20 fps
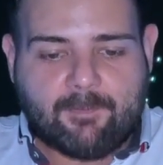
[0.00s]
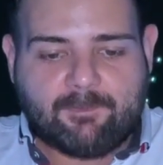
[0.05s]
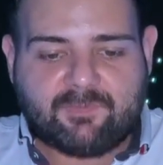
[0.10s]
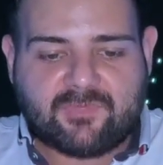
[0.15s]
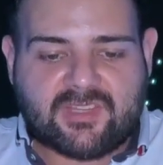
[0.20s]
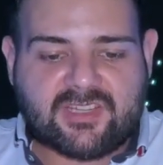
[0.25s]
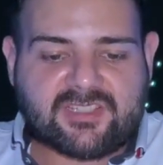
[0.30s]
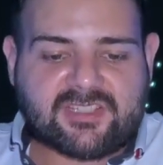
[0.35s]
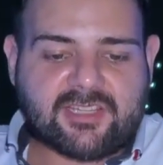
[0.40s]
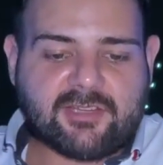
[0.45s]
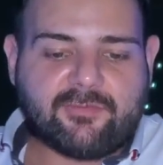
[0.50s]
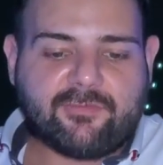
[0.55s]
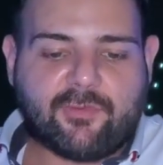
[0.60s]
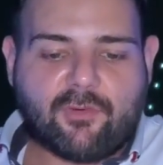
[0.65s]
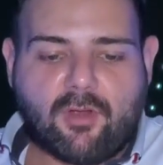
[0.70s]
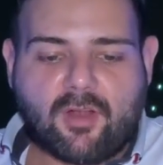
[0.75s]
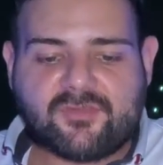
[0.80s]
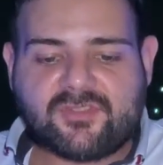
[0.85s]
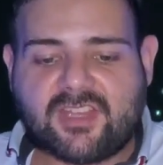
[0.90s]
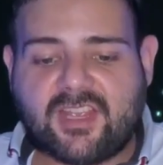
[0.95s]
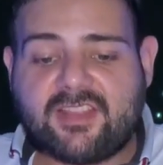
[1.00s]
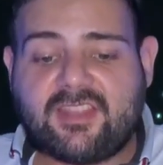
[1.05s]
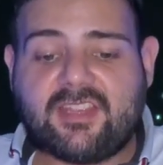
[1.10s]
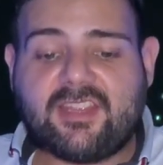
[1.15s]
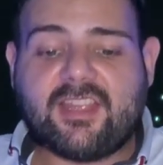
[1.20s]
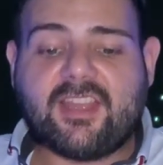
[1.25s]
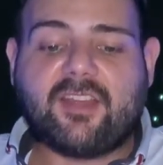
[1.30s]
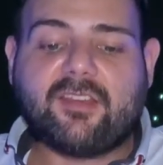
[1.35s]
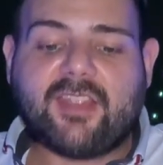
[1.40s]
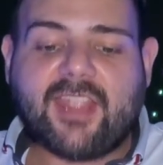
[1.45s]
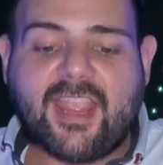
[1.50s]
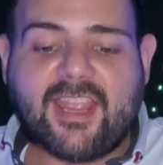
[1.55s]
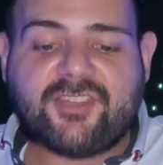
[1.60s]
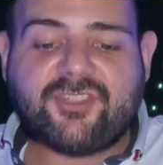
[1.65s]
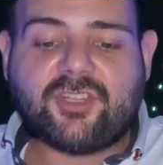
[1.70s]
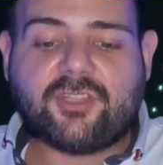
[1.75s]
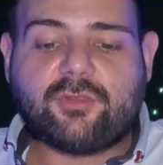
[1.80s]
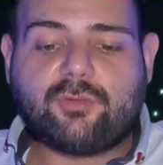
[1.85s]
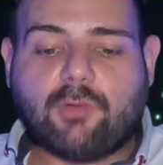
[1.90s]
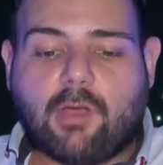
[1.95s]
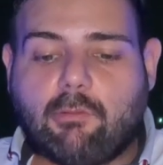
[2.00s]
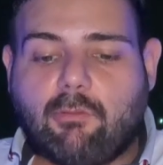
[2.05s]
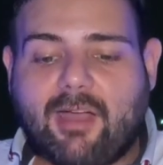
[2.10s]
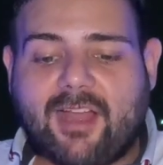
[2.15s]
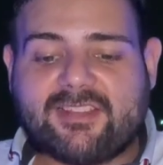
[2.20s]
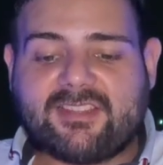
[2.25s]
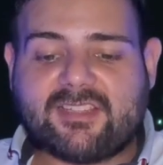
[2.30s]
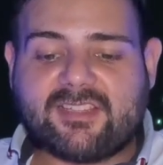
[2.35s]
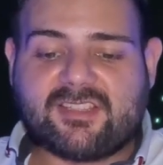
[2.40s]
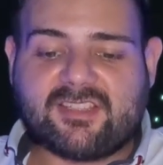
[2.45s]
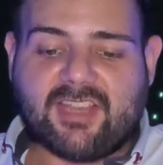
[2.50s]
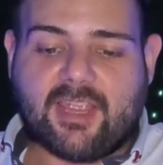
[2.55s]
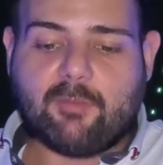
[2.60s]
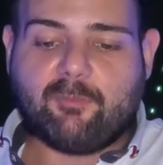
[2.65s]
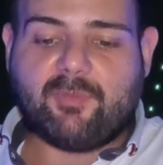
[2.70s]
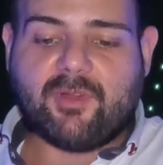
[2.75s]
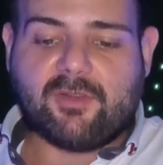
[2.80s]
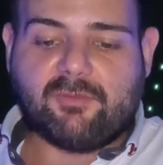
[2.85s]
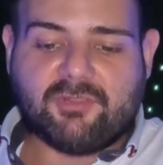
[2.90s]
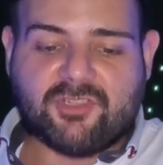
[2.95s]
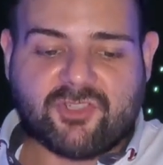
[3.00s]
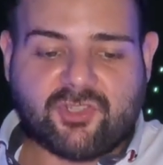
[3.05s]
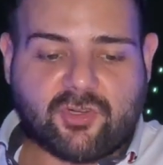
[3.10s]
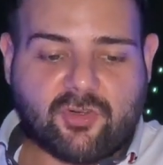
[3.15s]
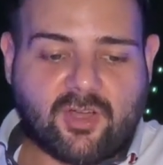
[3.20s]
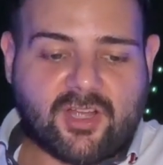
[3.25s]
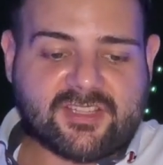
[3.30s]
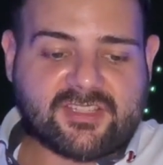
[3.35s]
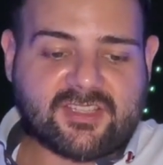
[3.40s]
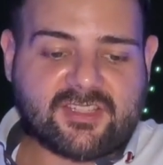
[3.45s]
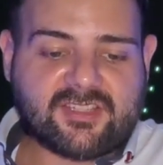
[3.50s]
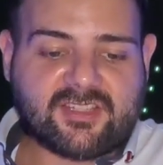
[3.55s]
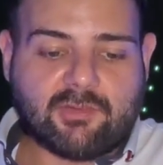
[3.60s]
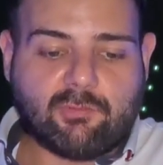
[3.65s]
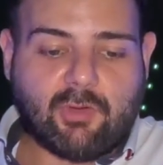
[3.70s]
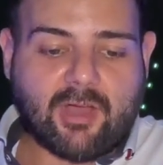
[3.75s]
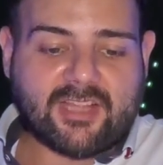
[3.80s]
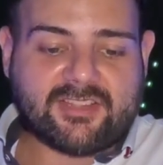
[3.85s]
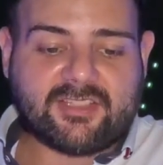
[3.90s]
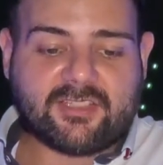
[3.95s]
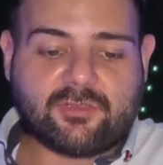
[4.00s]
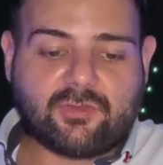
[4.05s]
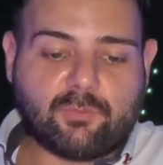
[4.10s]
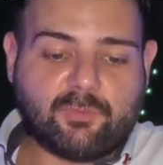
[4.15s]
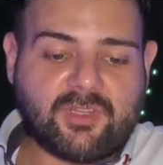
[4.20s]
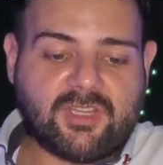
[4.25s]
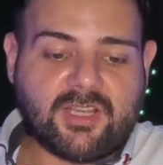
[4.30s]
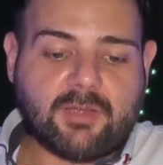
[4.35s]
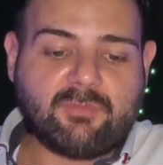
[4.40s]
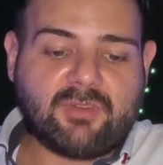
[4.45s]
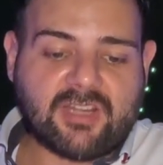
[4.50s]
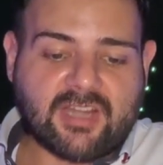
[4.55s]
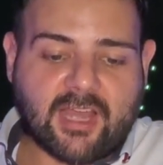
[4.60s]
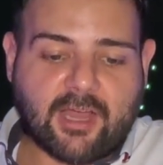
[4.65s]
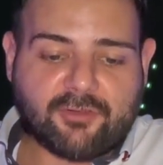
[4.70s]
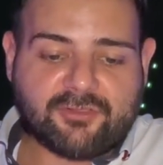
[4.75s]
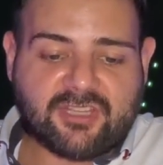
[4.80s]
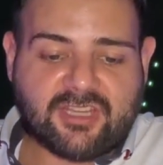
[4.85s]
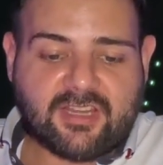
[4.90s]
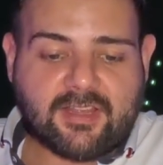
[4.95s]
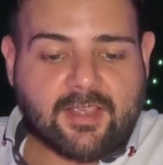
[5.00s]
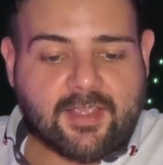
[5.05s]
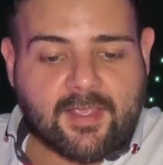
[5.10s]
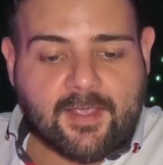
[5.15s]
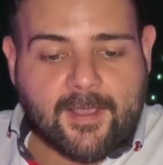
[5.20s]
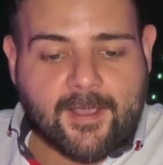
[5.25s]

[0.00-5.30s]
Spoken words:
This involves adding a reagent to a water sample, which causes the water to become cloudy.